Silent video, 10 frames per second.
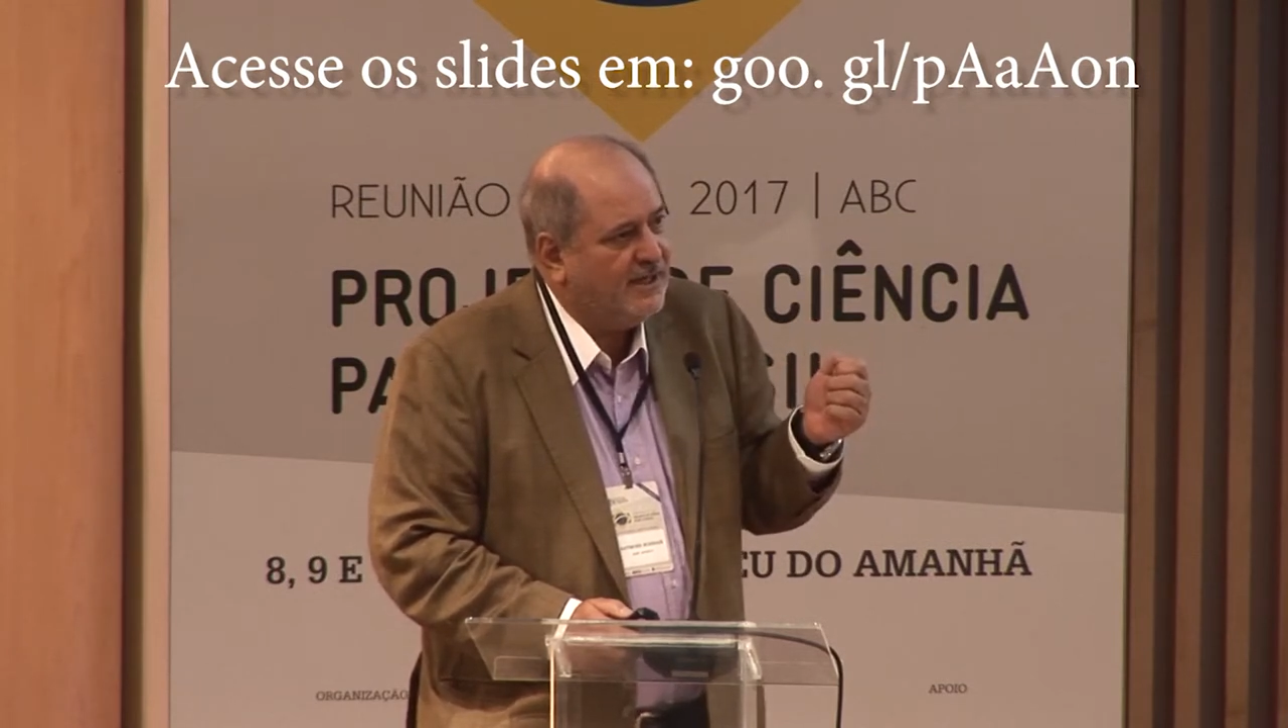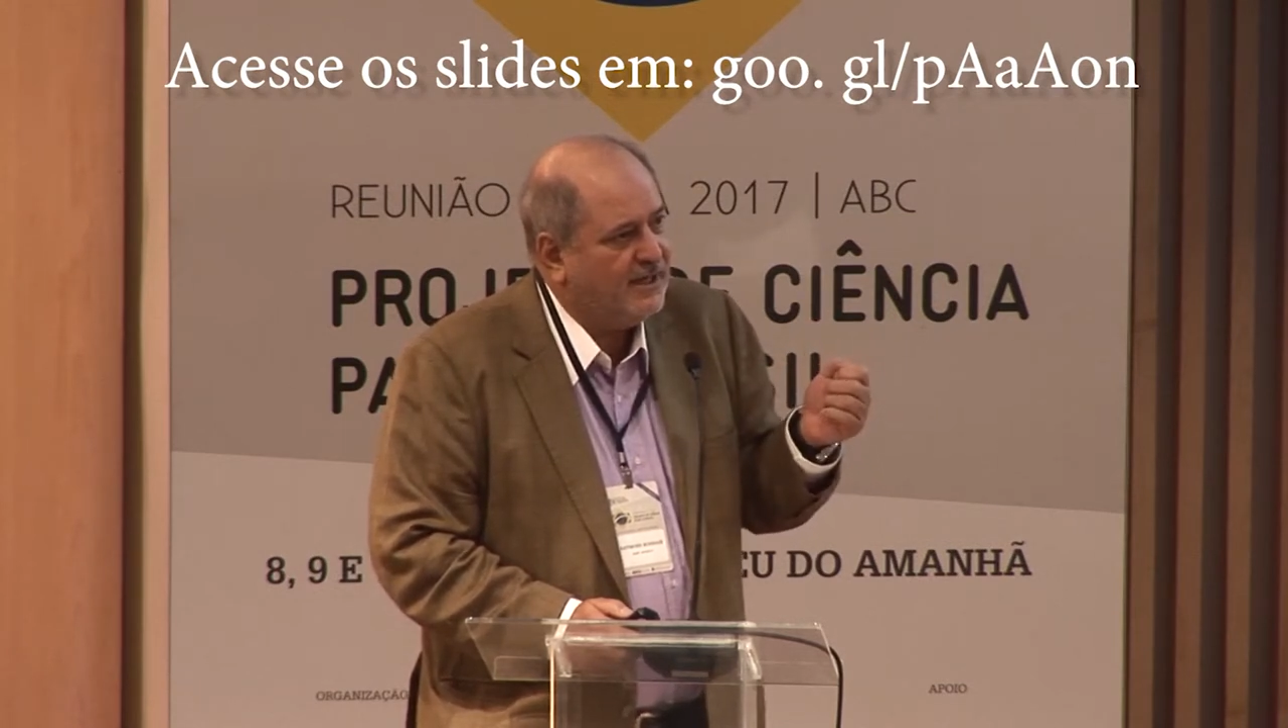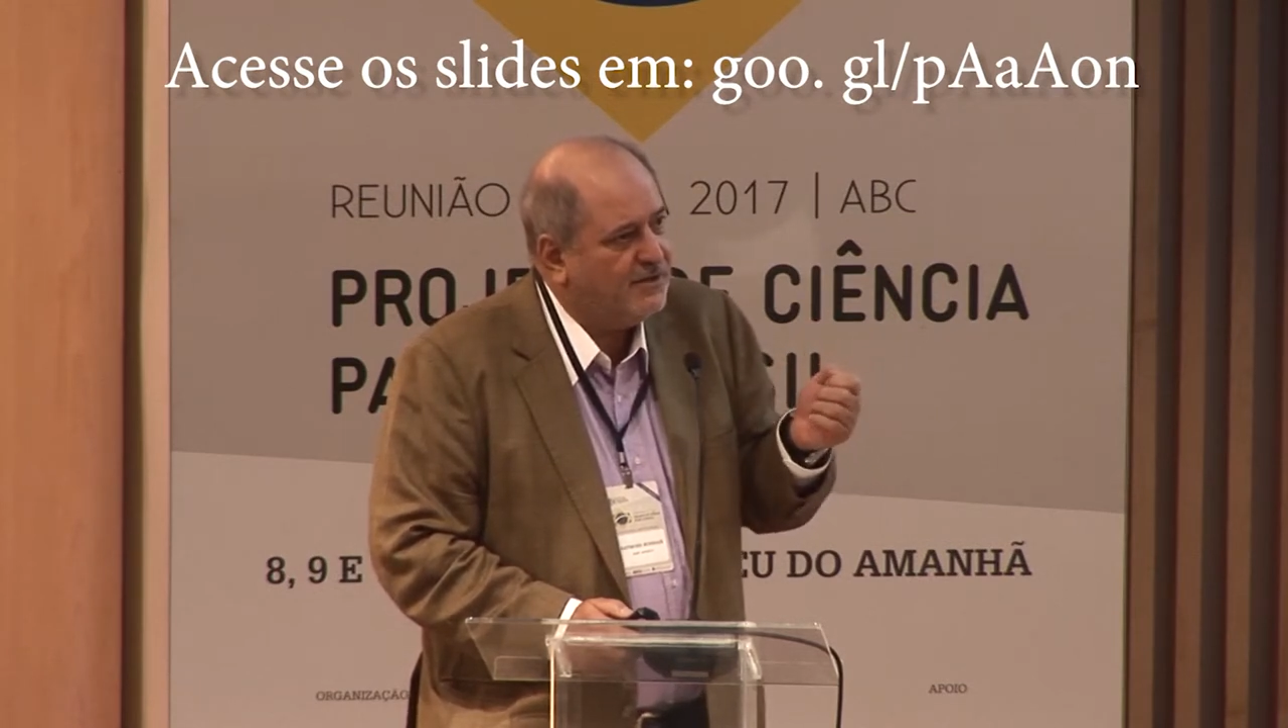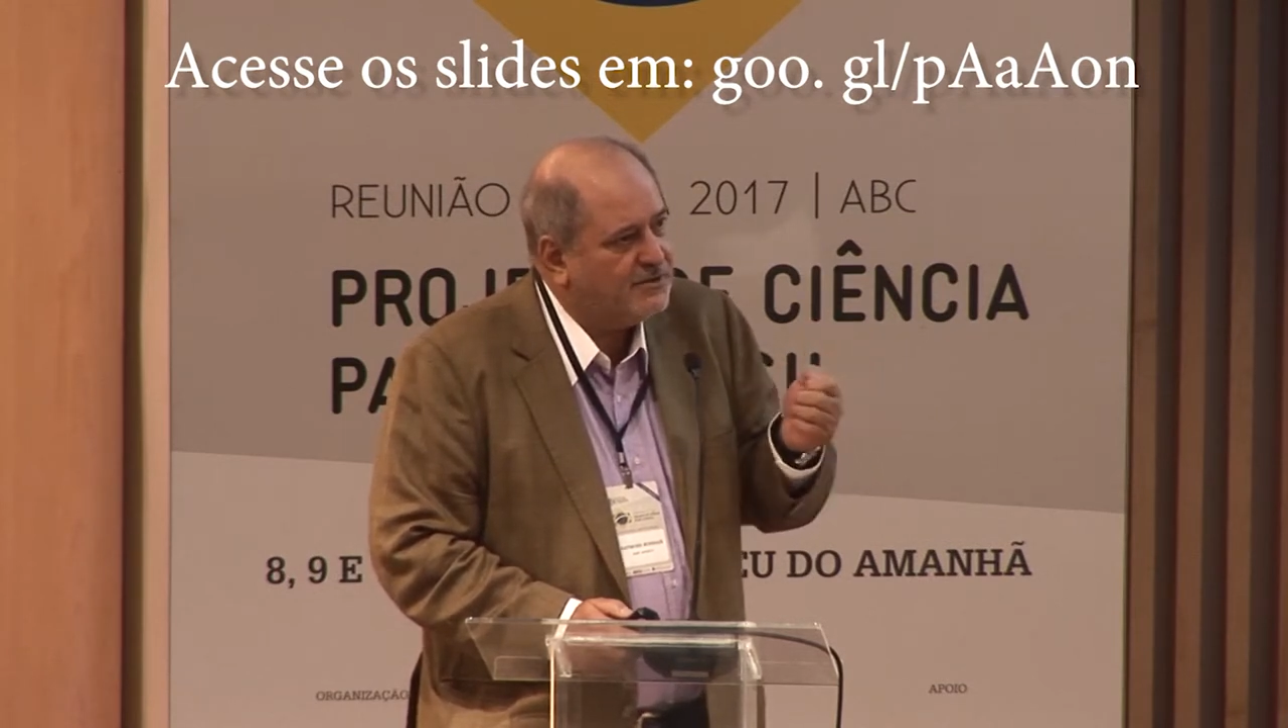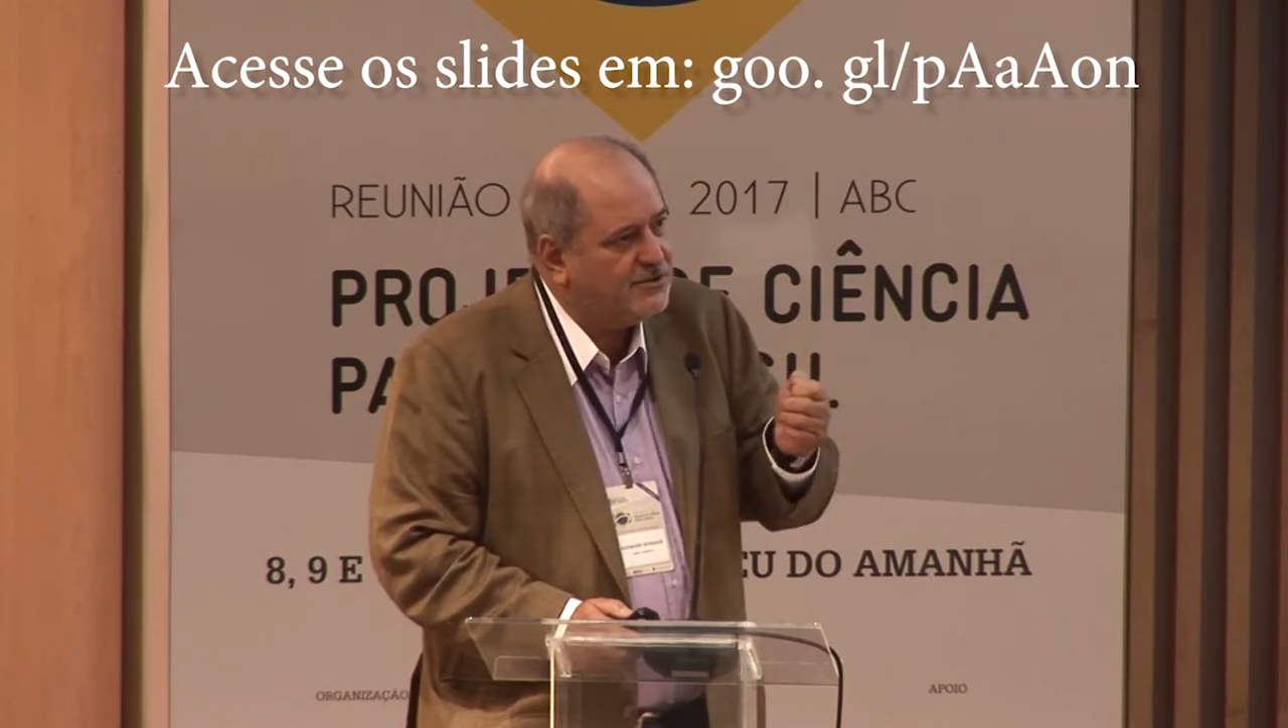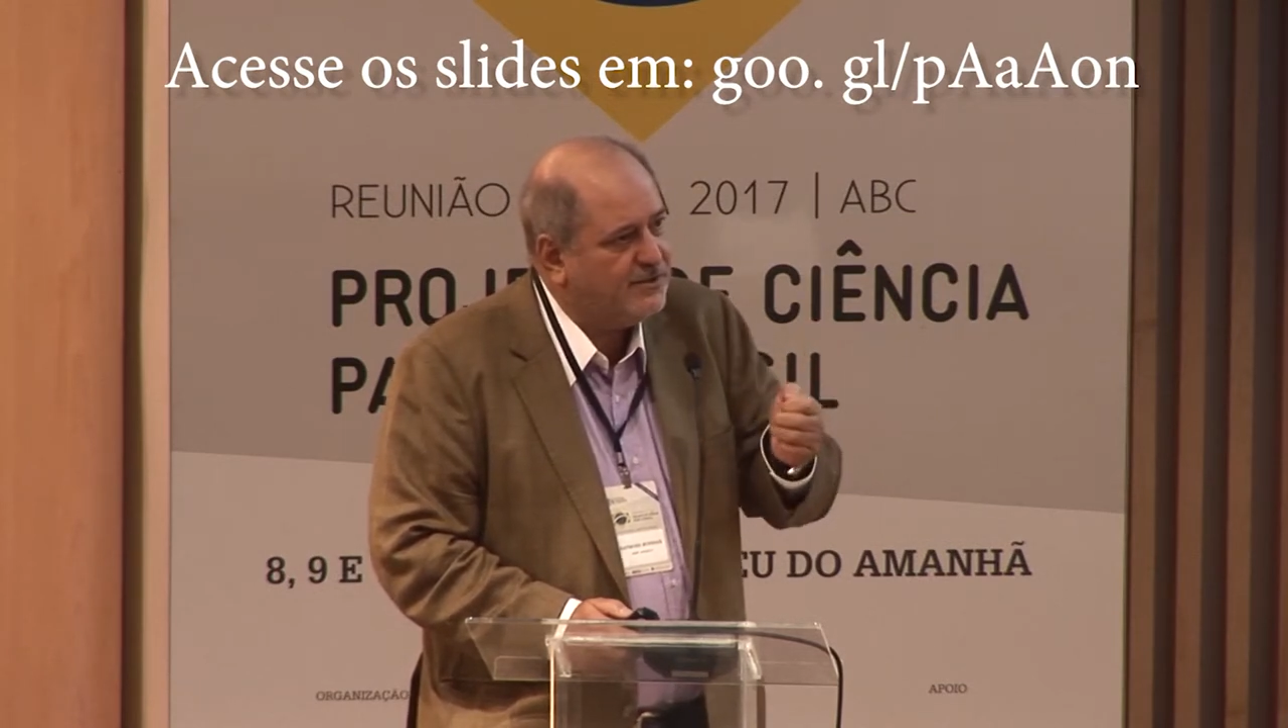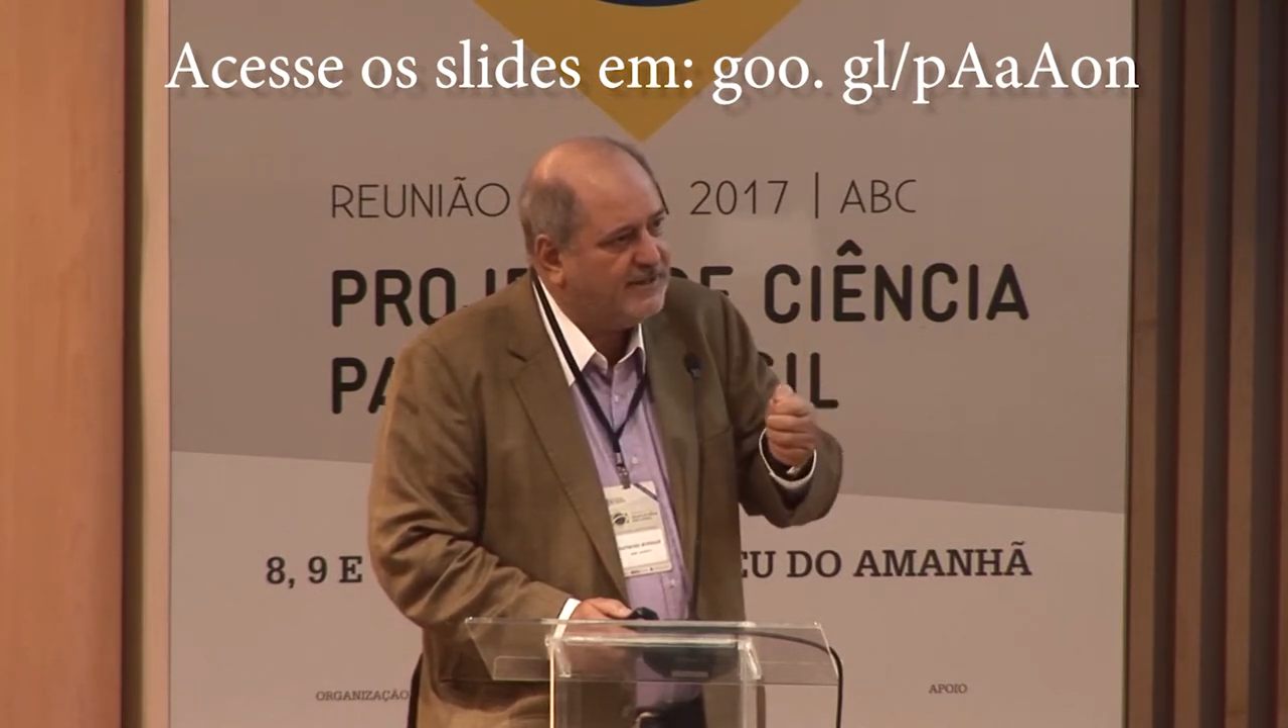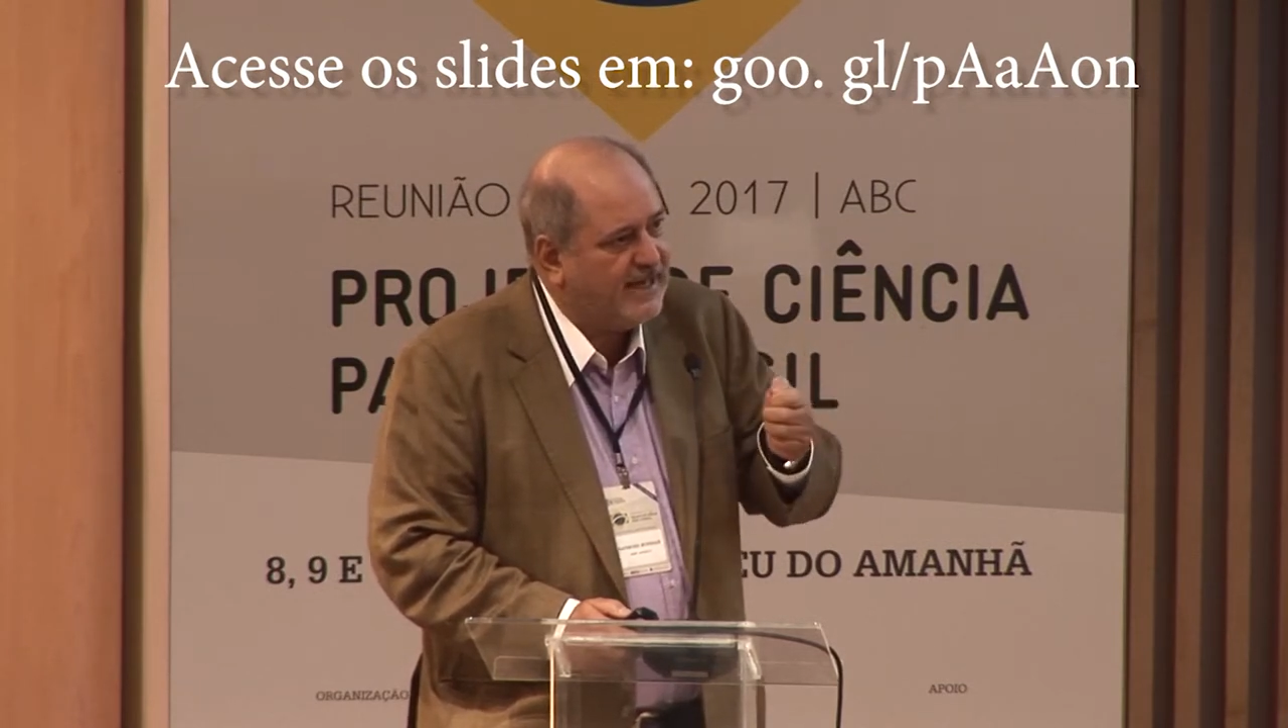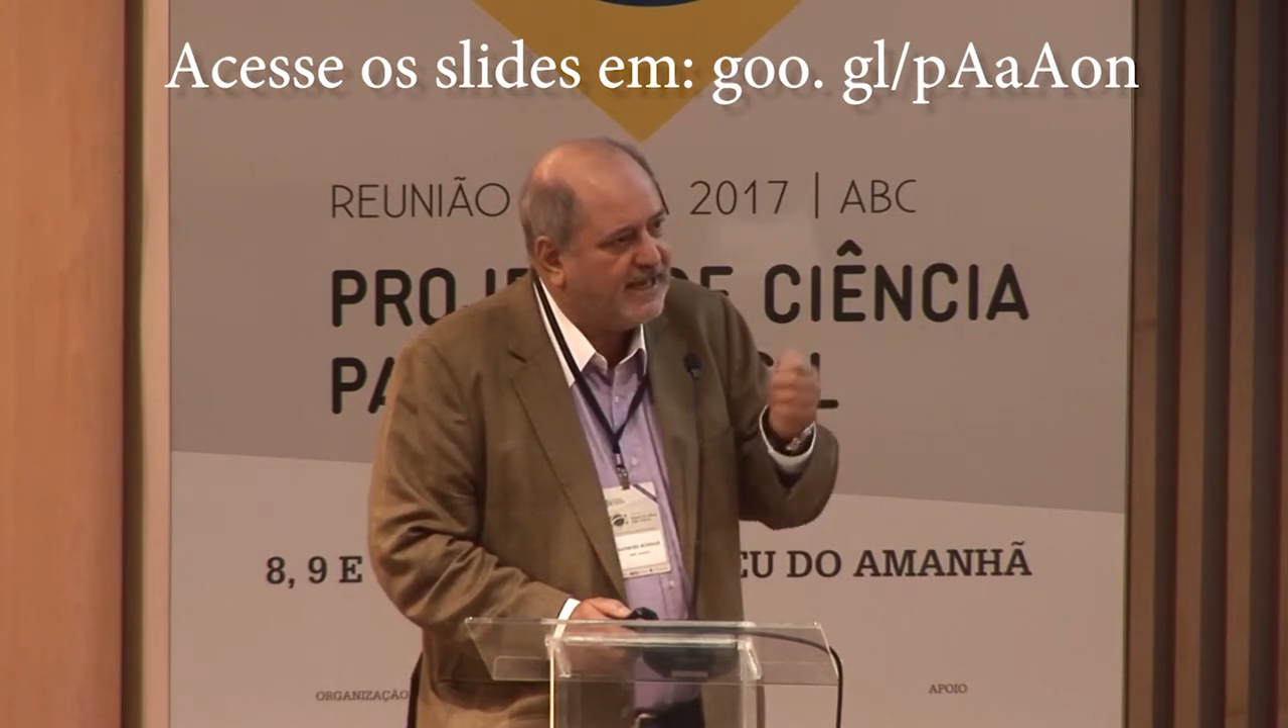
and also the